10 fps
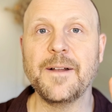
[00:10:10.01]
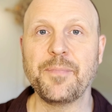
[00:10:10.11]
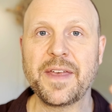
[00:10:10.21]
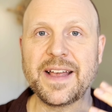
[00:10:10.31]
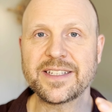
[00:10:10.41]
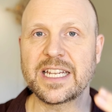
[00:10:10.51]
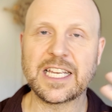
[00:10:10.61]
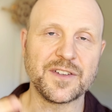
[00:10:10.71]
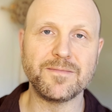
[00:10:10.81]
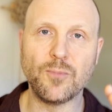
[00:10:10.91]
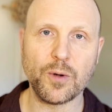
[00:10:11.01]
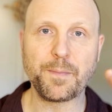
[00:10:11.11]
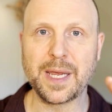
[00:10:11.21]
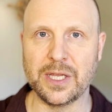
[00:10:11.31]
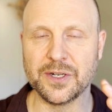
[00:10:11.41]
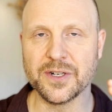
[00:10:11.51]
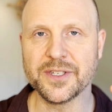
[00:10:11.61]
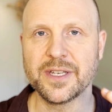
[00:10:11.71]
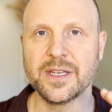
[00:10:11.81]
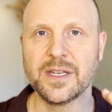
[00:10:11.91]
and that's going to give us more
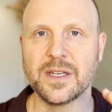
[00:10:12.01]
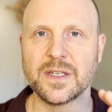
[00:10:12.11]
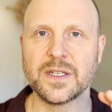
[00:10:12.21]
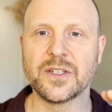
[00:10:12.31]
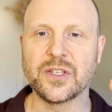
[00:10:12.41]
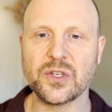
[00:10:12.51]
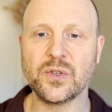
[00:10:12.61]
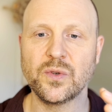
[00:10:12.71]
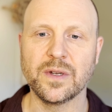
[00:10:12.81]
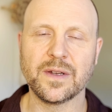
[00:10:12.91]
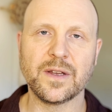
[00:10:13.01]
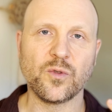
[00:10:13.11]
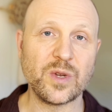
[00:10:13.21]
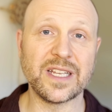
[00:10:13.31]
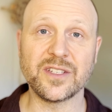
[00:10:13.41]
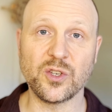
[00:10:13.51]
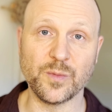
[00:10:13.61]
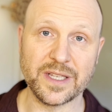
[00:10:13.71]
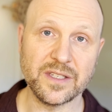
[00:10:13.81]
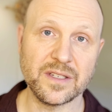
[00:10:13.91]
pillars to we as
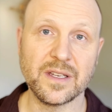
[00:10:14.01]
humans